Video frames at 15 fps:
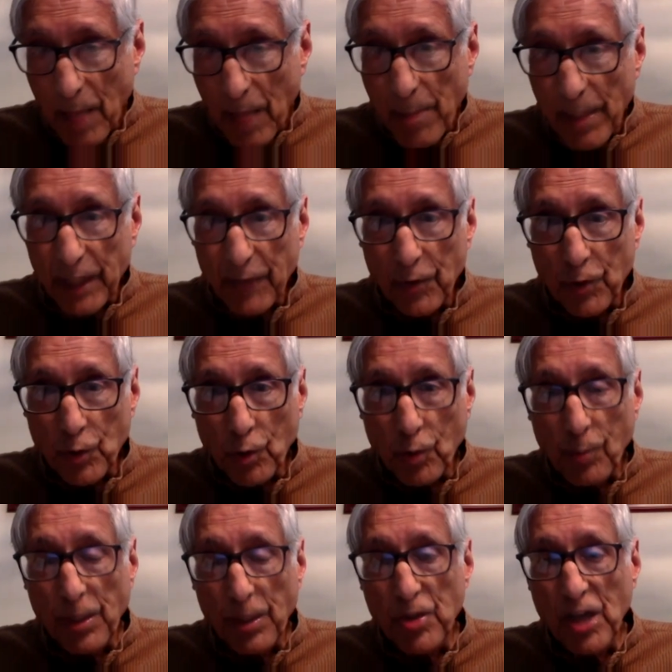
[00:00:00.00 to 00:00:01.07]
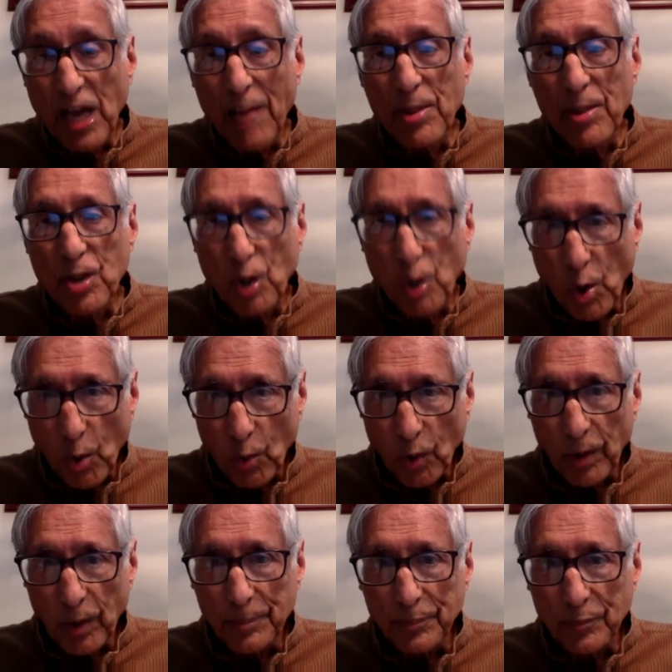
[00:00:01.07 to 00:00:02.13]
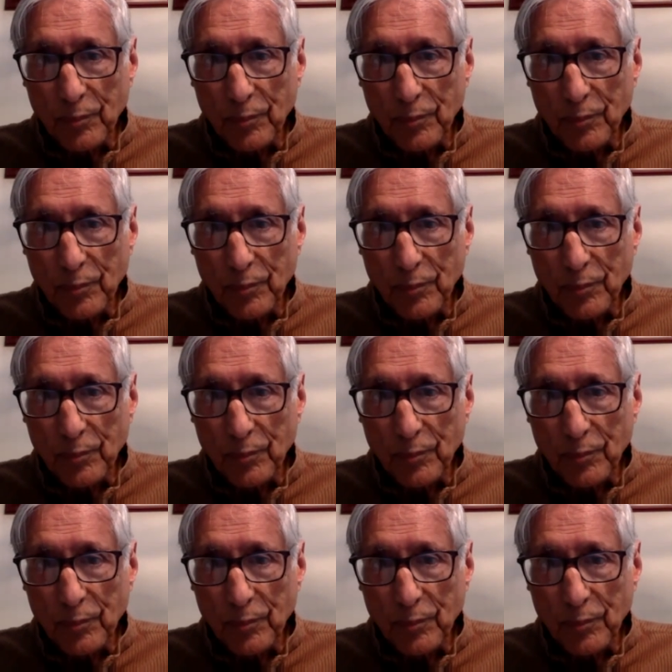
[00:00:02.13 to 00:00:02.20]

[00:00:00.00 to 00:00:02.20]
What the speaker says: but if you took Punjab as a whole,